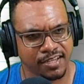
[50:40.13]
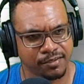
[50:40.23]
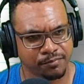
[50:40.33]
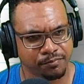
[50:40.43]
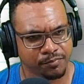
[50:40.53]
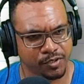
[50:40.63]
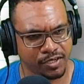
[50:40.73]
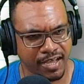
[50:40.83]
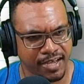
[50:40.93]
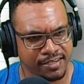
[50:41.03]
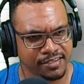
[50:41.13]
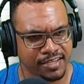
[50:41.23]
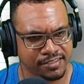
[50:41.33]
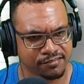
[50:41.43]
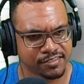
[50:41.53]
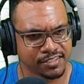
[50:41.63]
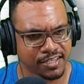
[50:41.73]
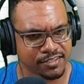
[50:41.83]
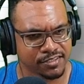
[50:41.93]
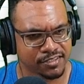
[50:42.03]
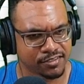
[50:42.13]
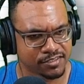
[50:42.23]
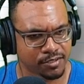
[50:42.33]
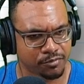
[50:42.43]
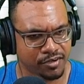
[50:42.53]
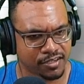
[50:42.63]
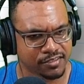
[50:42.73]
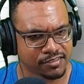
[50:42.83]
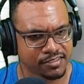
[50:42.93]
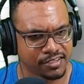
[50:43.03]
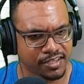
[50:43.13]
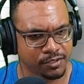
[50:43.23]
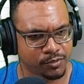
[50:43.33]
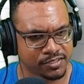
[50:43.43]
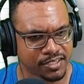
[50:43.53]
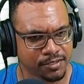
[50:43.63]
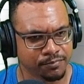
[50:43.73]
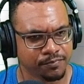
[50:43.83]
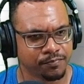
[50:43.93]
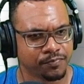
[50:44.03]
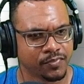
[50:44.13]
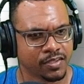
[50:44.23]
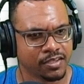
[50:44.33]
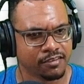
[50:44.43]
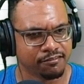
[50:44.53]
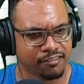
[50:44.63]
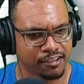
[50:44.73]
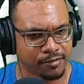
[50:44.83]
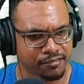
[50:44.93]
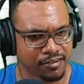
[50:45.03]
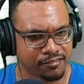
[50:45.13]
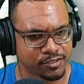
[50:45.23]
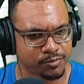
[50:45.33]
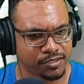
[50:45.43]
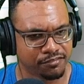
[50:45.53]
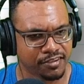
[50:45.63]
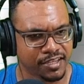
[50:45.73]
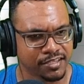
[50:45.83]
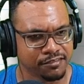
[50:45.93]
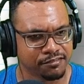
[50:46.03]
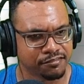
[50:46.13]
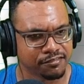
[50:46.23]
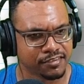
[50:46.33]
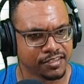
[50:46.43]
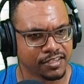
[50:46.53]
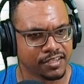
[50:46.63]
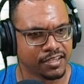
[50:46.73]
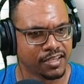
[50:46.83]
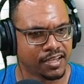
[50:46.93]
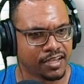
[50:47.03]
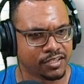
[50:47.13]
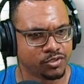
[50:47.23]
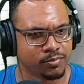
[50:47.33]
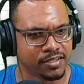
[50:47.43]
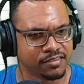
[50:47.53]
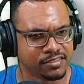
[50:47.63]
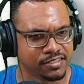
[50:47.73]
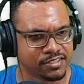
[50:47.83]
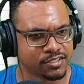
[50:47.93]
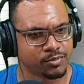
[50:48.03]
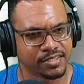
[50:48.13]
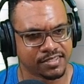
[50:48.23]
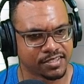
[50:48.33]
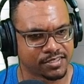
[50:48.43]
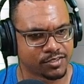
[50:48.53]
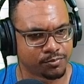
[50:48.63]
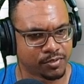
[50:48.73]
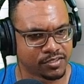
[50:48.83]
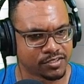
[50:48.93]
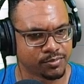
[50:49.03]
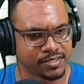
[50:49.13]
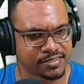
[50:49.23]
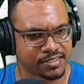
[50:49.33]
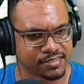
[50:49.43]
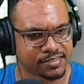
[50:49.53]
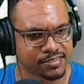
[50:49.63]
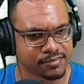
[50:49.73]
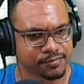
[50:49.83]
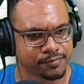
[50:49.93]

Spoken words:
and we're going to add negative 39, so that's going to subtract 39 one time. 5 by 5 is 25, and 2 by 13 is 26, so plus 26.